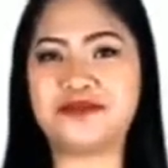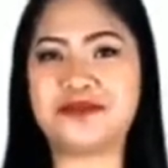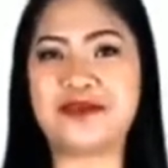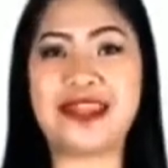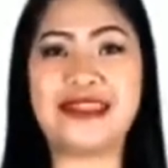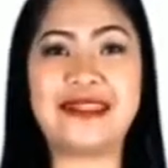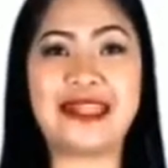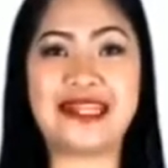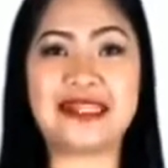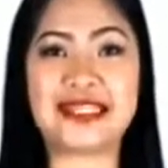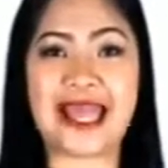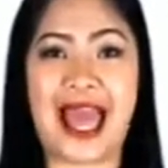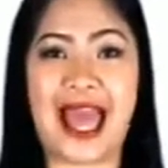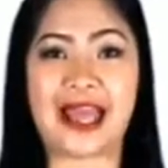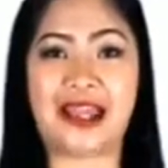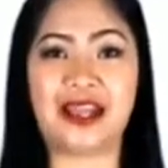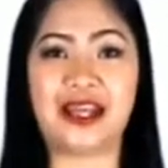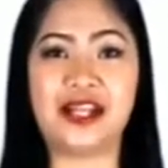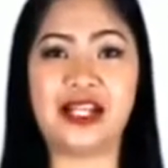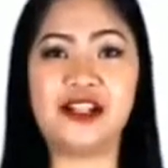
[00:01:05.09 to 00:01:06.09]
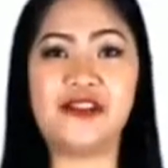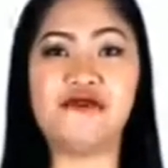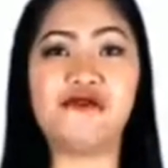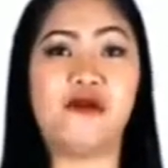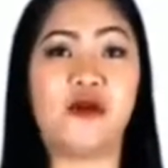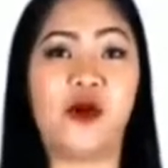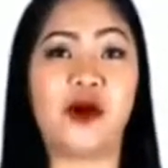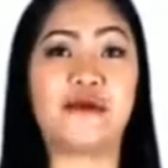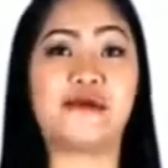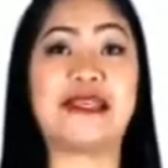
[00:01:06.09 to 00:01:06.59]
This angle
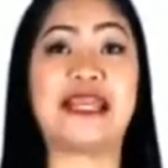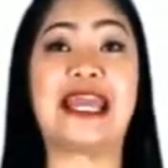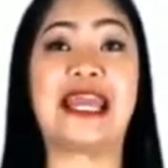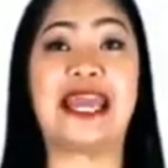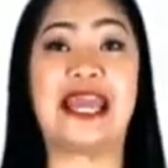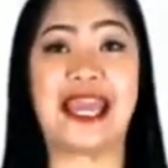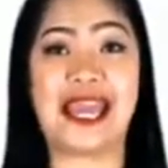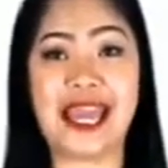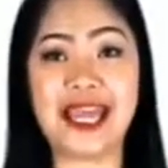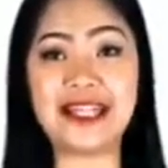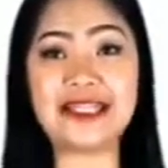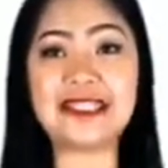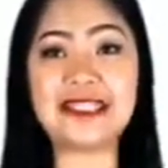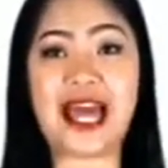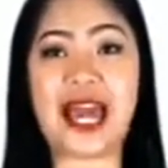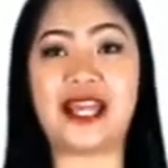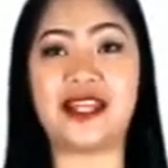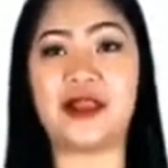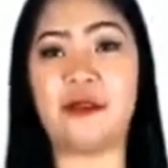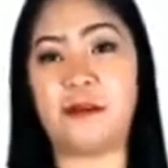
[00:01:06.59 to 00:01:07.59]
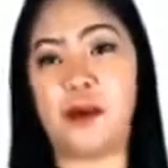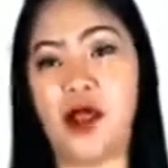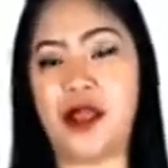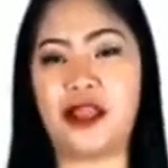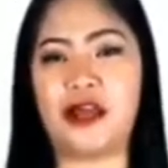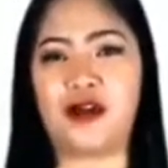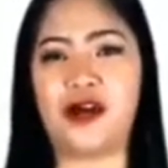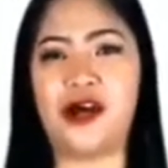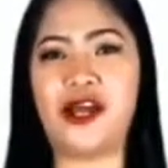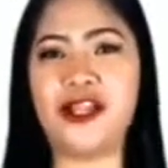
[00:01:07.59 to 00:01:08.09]
formed inside the
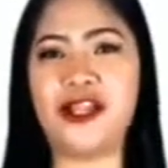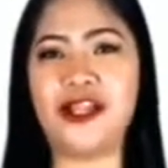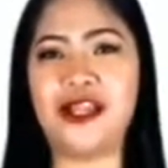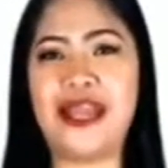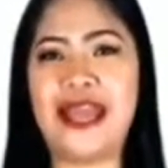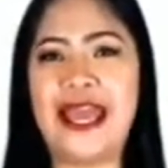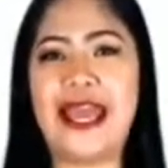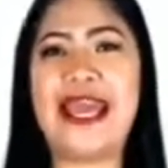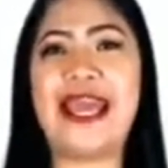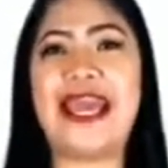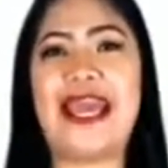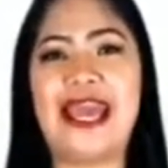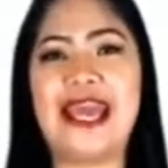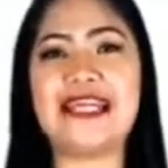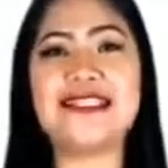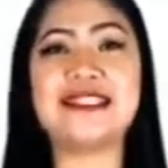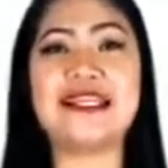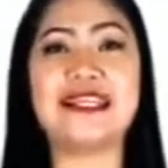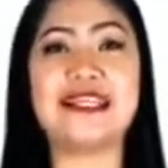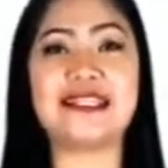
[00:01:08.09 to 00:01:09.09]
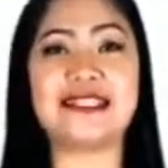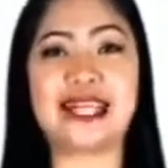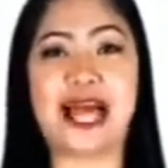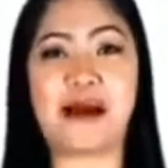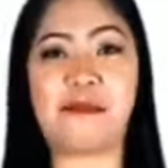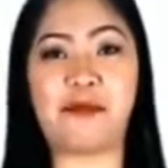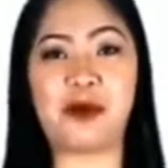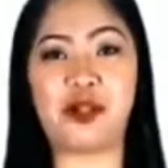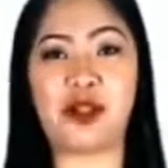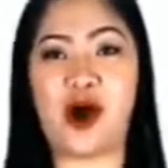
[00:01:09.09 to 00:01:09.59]
polygon is an
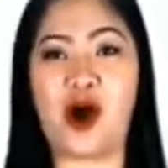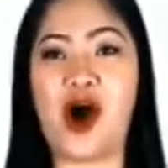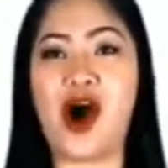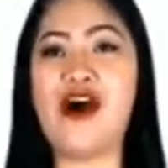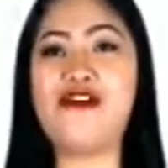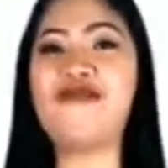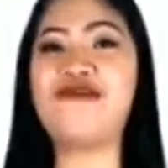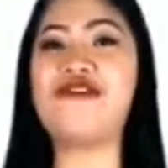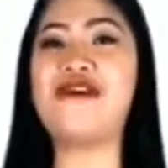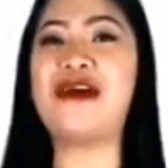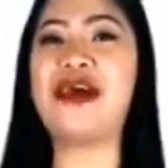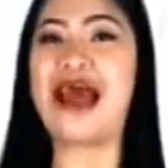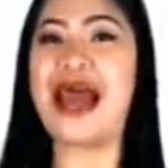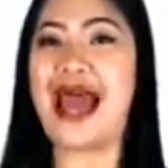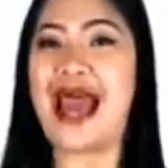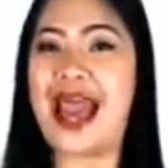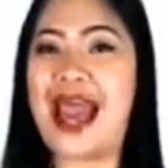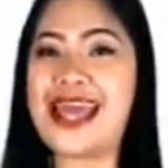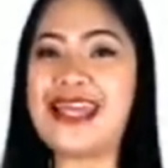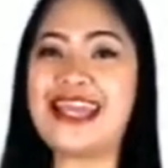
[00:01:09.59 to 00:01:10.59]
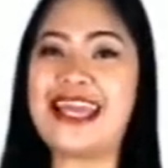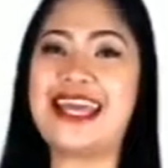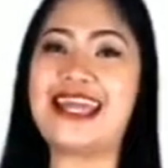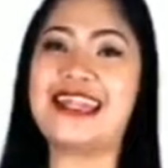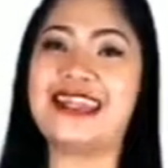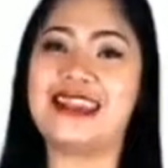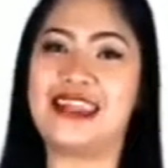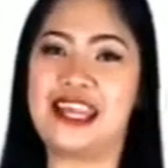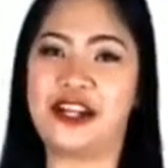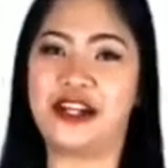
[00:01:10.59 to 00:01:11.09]
example of an
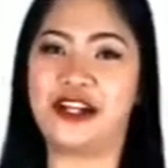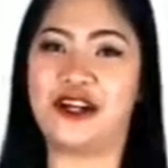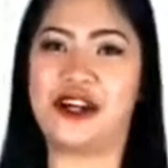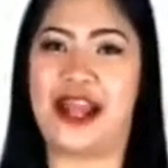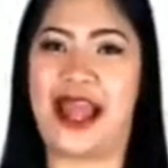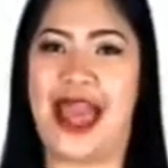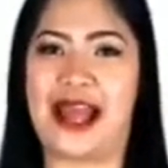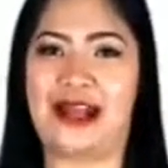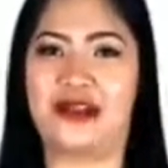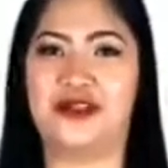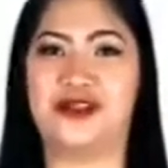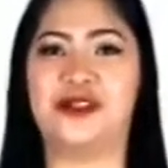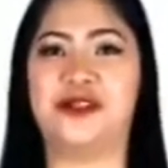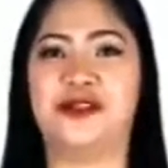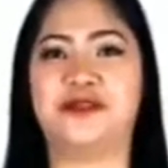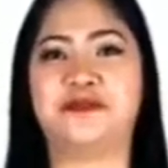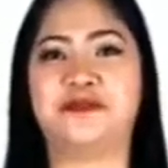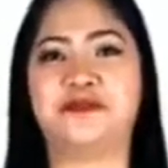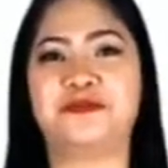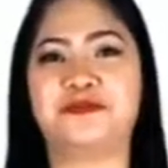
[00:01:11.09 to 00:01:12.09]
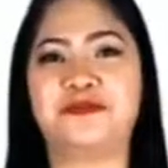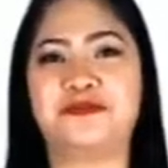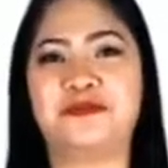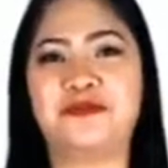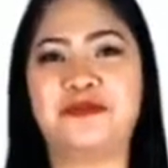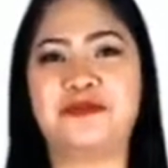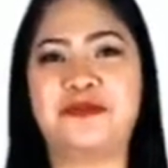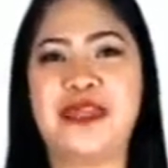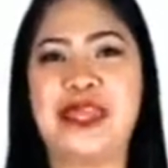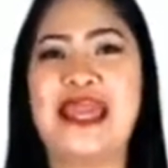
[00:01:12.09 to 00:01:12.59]
interior angle.
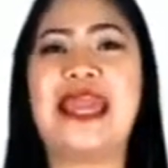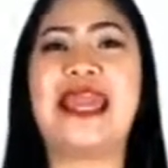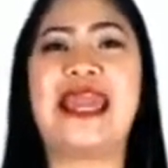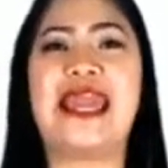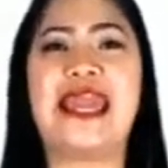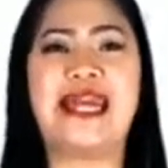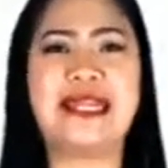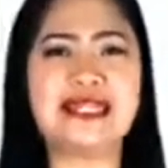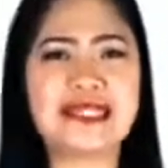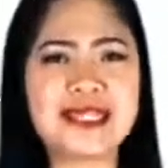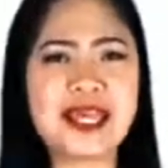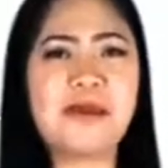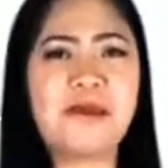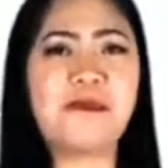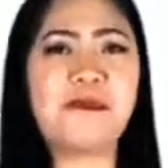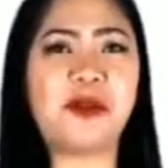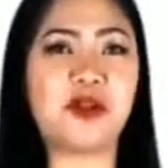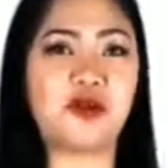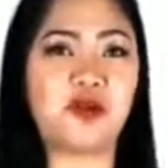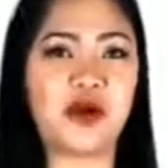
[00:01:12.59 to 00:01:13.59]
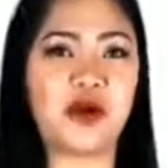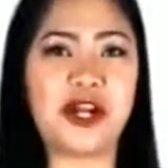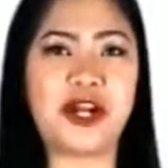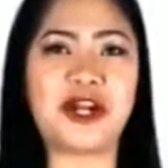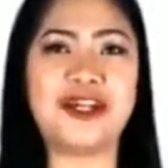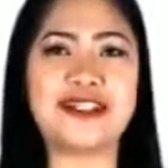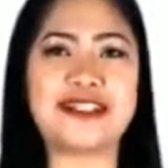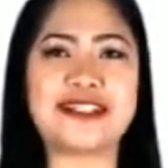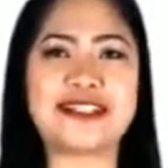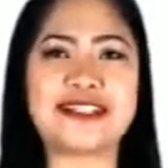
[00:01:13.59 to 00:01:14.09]
In simple
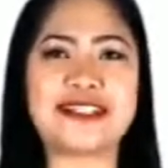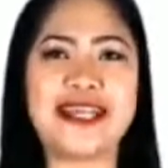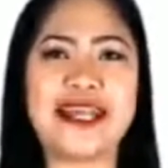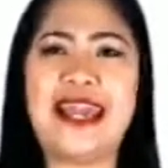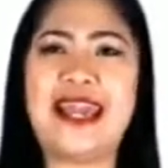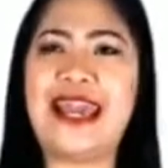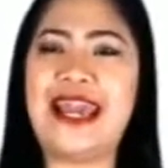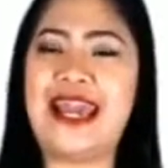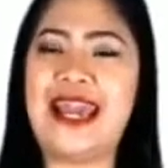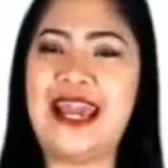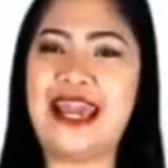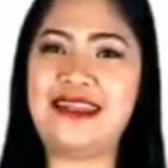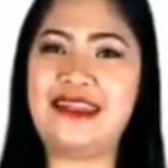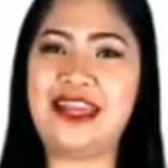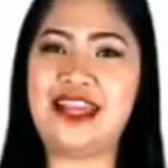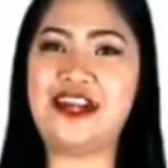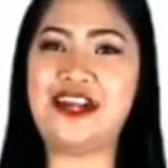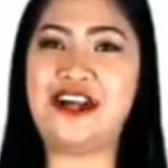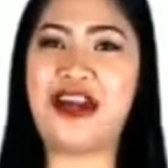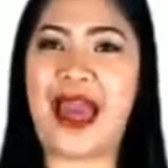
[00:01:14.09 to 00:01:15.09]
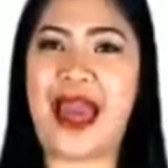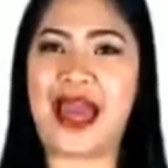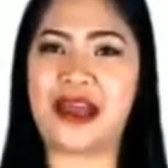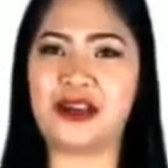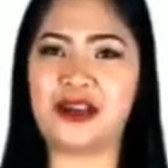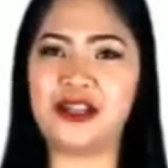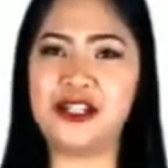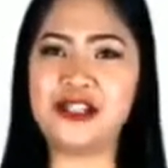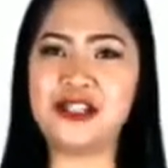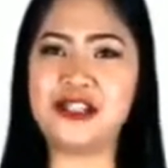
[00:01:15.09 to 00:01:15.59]
words, interior
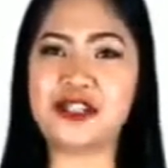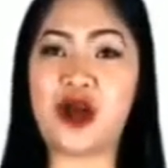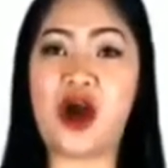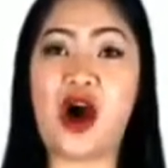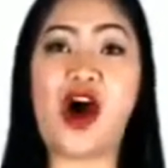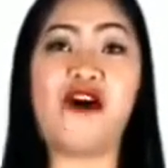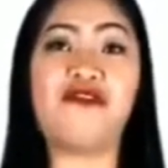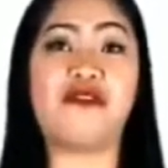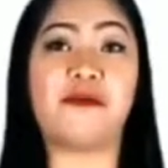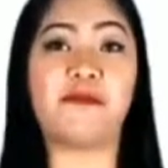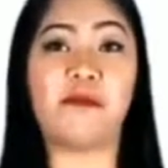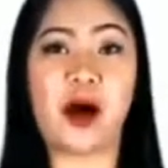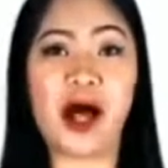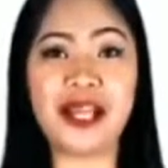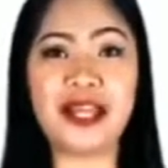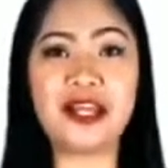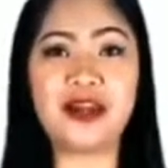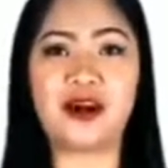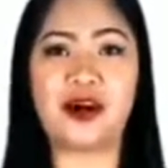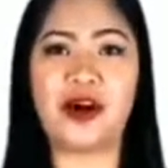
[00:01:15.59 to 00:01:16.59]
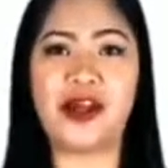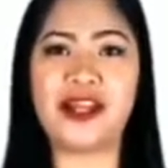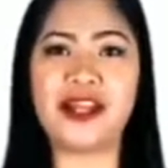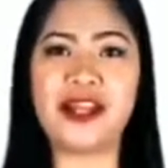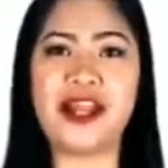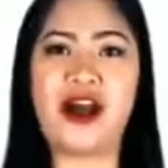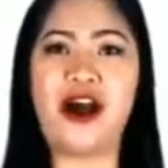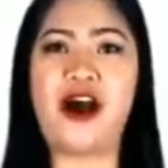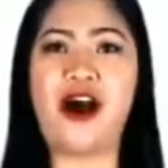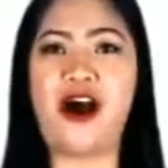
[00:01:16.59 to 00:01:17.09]
angles of a polygon
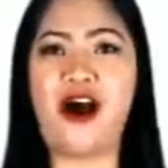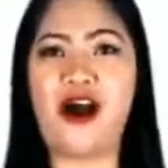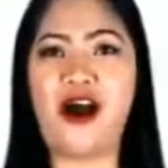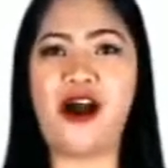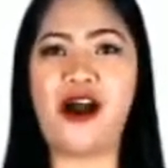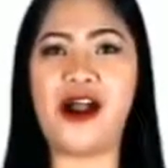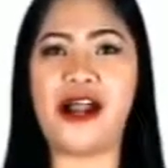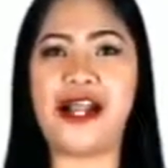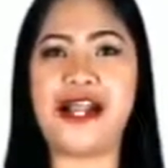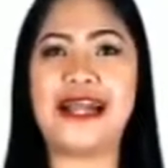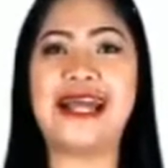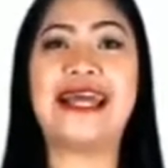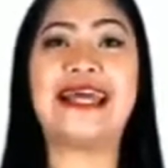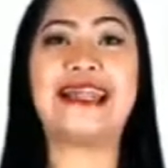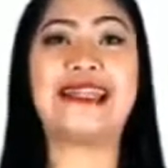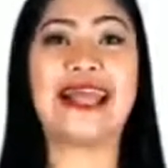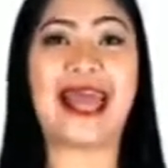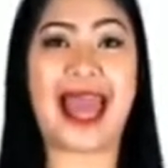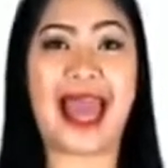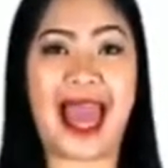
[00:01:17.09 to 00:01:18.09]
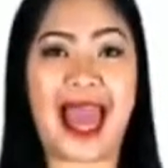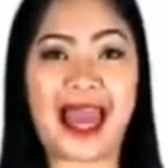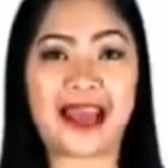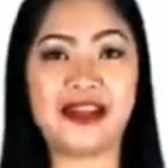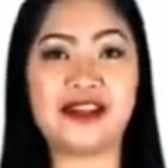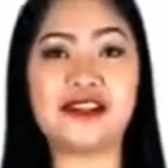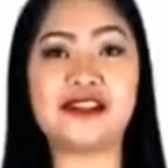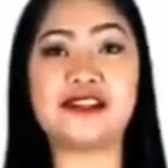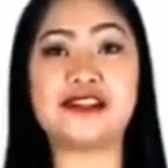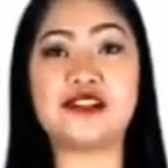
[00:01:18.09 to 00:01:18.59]
are the
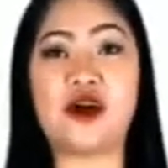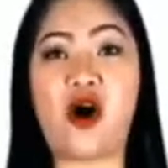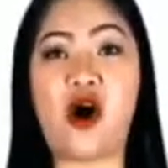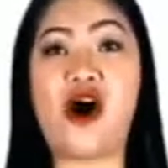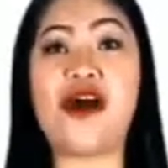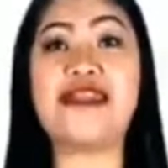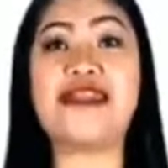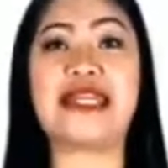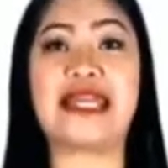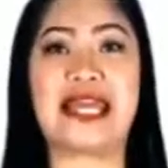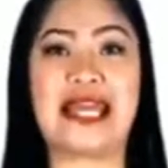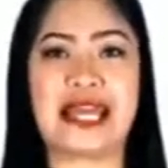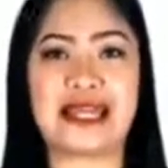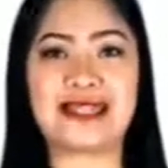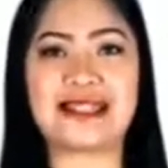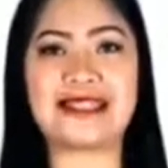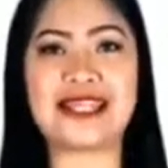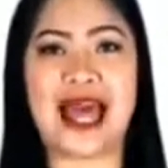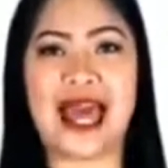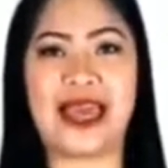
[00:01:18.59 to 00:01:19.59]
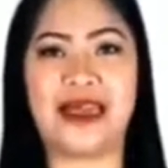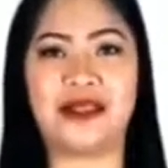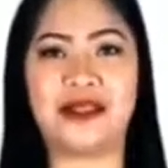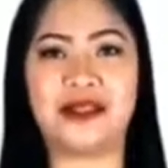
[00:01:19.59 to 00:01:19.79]
angles on the inside.